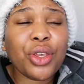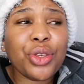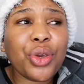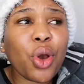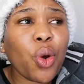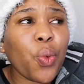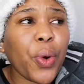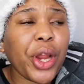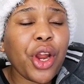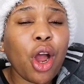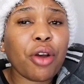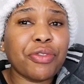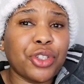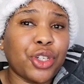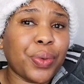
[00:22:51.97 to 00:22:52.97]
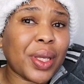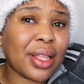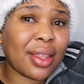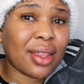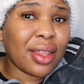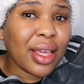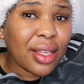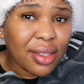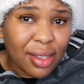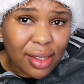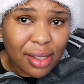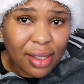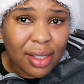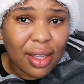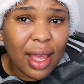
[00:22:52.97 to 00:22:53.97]
your way of doing
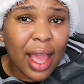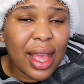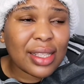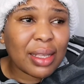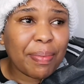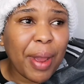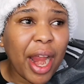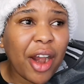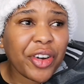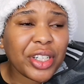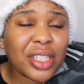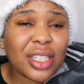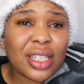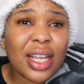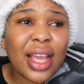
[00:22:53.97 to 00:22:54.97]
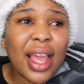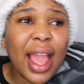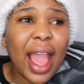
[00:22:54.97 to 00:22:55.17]
things as a parent